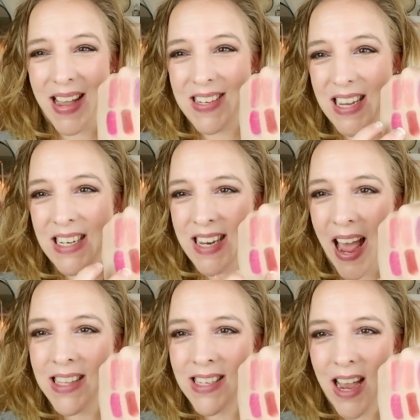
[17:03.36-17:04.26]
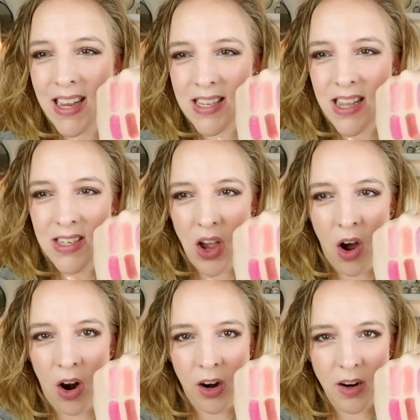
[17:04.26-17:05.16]
as intense as these
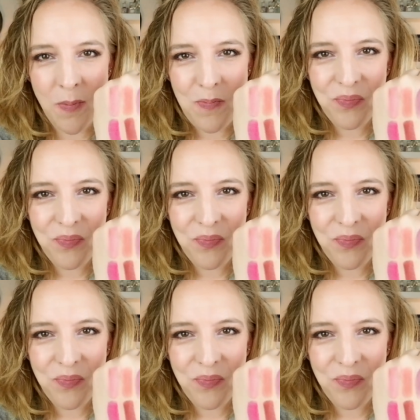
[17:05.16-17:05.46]
are,